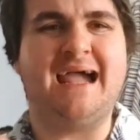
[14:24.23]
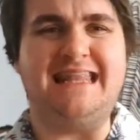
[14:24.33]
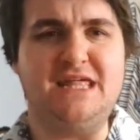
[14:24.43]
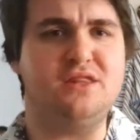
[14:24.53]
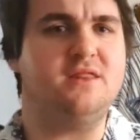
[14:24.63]

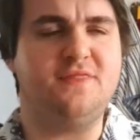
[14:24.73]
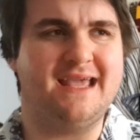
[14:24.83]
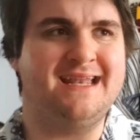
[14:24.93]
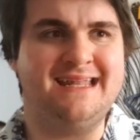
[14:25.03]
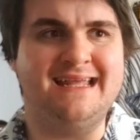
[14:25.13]
the
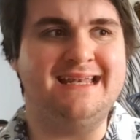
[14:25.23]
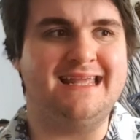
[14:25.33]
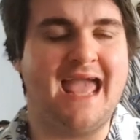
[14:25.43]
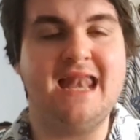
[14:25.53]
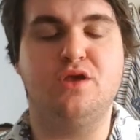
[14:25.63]
thing in
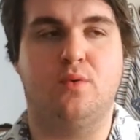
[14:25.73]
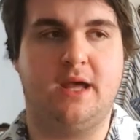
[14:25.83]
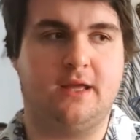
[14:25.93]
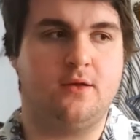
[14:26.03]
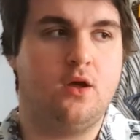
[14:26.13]
D&D
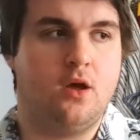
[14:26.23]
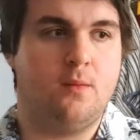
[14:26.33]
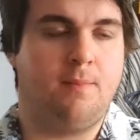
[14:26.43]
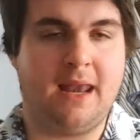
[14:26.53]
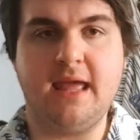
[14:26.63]
anyway.
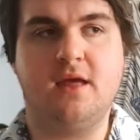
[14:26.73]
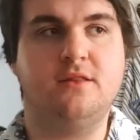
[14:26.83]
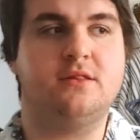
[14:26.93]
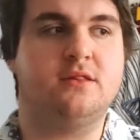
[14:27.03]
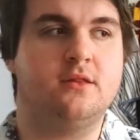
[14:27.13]

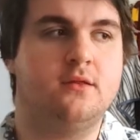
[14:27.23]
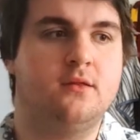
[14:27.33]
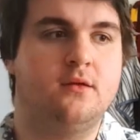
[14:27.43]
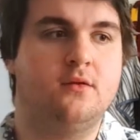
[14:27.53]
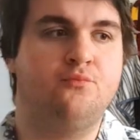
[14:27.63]
Players,
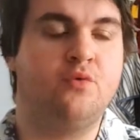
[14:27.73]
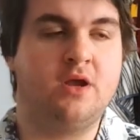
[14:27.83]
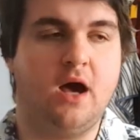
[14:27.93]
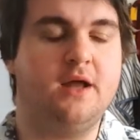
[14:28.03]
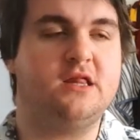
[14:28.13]

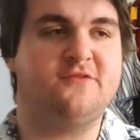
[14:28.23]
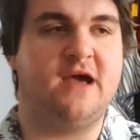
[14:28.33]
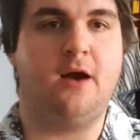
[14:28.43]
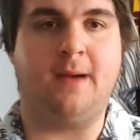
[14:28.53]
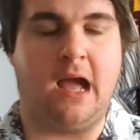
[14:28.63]
regardless of
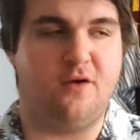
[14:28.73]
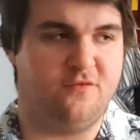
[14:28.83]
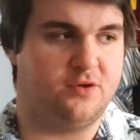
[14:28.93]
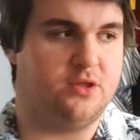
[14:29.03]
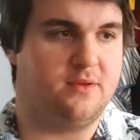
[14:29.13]
how
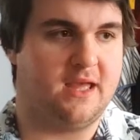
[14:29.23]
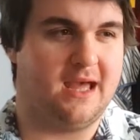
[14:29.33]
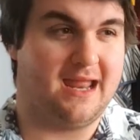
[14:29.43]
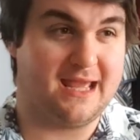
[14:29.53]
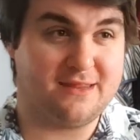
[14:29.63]
powerful you
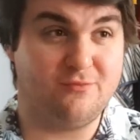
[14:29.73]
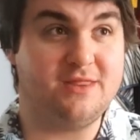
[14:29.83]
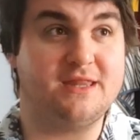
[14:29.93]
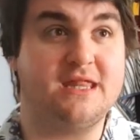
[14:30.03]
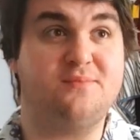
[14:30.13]
get, with
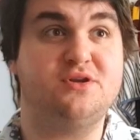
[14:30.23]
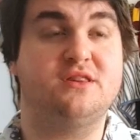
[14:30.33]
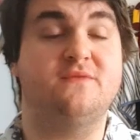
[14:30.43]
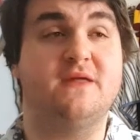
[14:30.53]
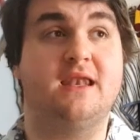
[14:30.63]
the exception of
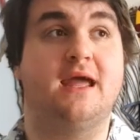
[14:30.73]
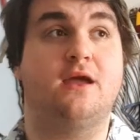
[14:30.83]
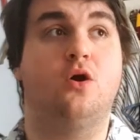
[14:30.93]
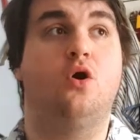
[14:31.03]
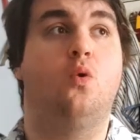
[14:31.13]
something
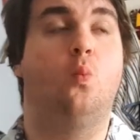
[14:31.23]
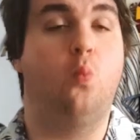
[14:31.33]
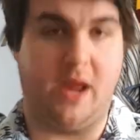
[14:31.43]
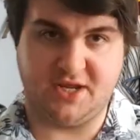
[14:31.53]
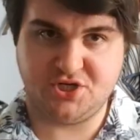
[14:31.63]
like
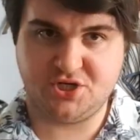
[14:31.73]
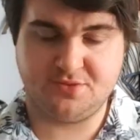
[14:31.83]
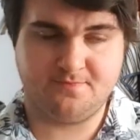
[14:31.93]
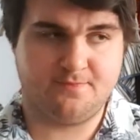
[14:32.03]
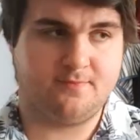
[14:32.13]

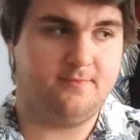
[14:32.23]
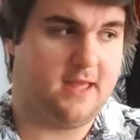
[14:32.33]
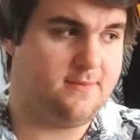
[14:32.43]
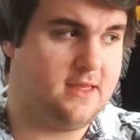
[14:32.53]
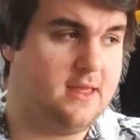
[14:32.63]
Wish,
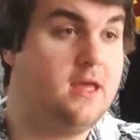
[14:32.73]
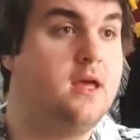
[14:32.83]
maybe,